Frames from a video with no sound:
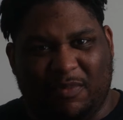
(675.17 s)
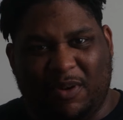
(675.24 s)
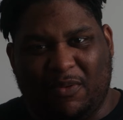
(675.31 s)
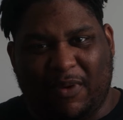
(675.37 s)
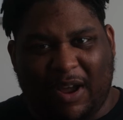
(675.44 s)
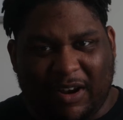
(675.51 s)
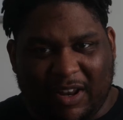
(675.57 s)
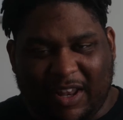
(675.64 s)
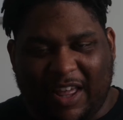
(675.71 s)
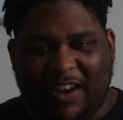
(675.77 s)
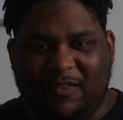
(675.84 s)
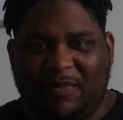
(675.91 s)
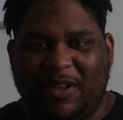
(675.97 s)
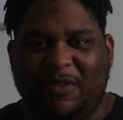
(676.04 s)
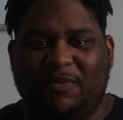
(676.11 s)
around a lot
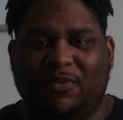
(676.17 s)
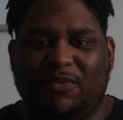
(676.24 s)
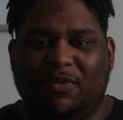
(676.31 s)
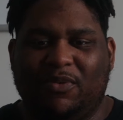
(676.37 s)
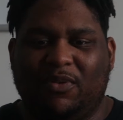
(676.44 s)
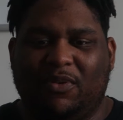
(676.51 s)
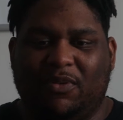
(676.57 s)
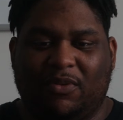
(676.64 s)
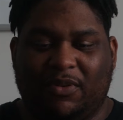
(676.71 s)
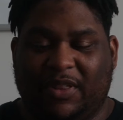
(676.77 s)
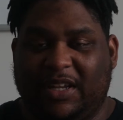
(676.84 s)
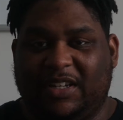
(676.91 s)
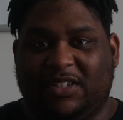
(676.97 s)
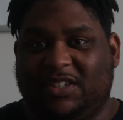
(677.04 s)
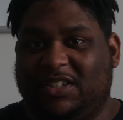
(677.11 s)
of people, or
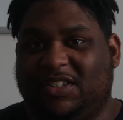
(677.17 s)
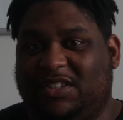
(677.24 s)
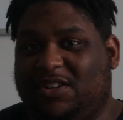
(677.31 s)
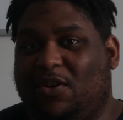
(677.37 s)
they just